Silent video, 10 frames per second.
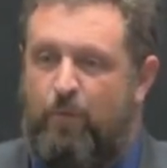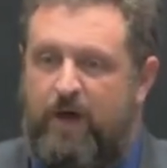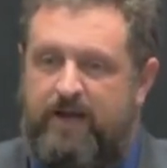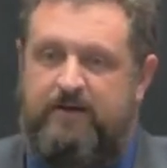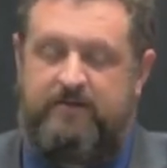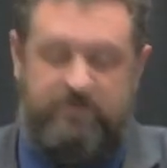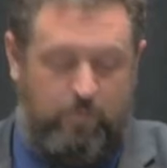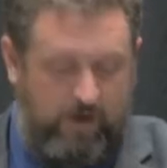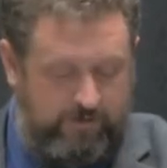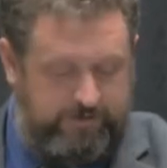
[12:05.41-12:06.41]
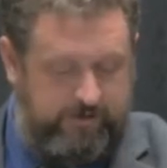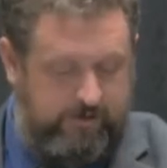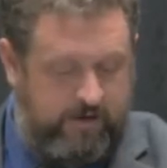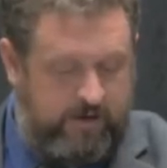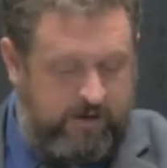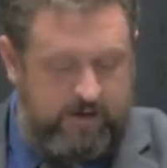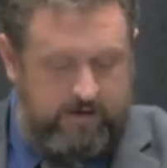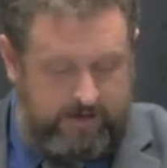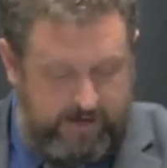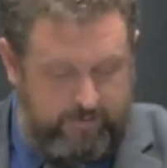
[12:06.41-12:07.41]
went into these wealthier
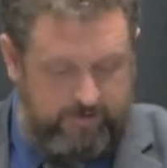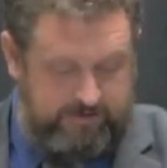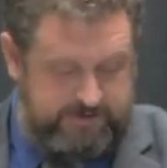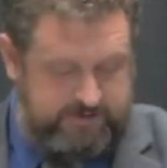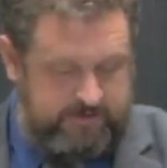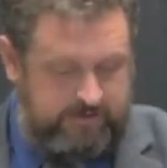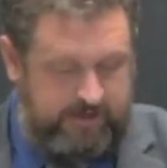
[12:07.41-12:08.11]
neighborhoods,